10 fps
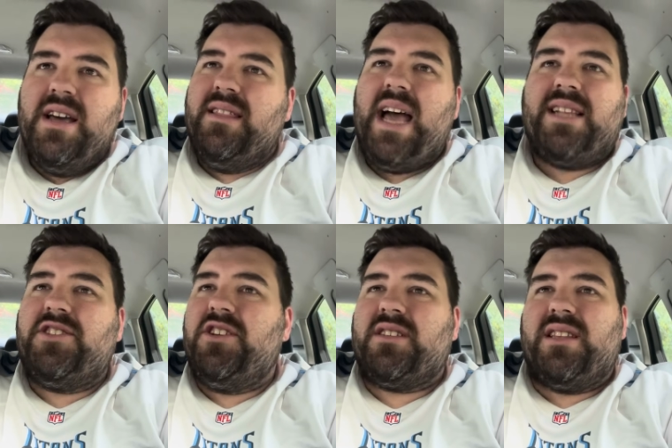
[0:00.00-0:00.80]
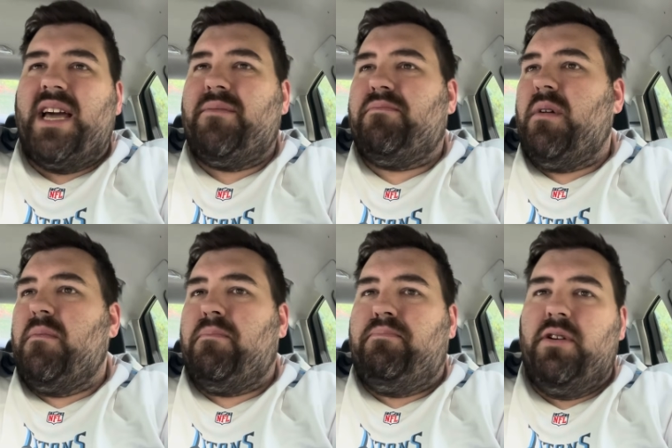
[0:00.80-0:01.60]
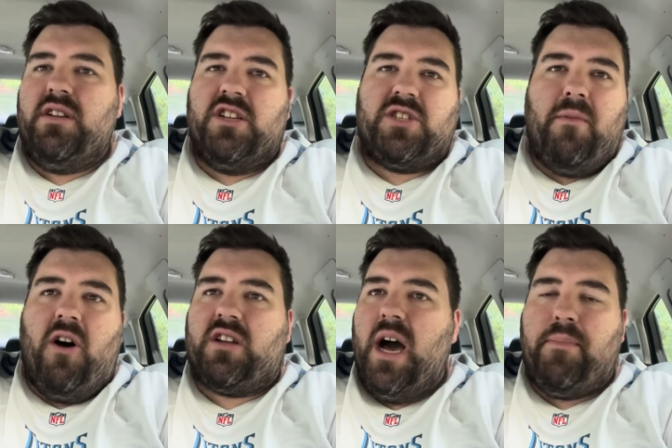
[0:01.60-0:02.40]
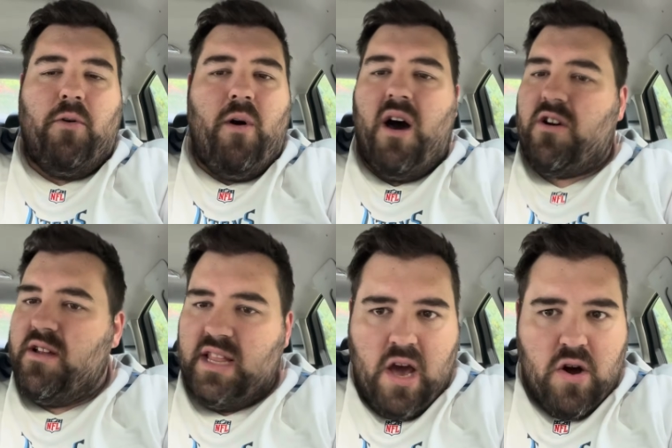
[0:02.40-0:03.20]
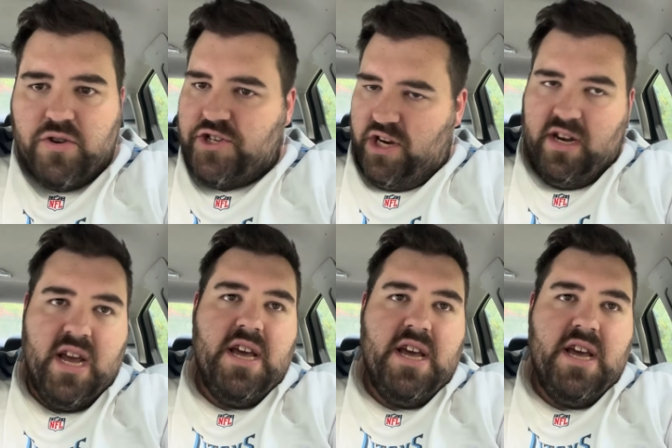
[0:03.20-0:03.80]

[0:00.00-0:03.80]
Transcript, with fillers: That's just like putting a small cup of water in the ocean.